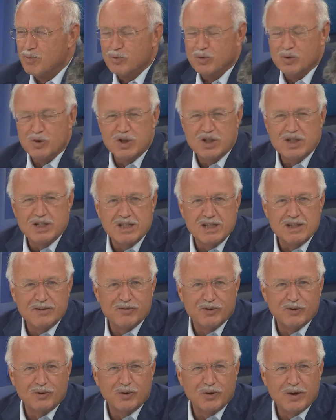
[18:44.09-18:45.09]
Oh, he's
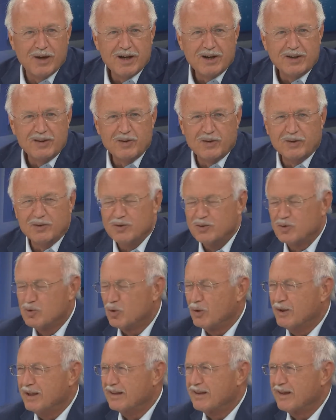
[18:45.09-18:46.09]
wonderful. He
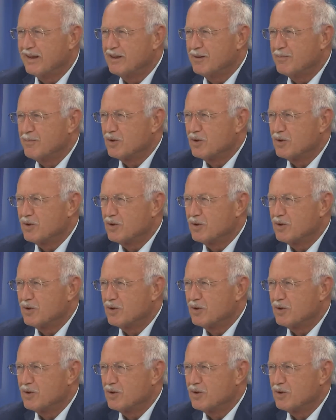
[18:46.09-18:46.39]
talks about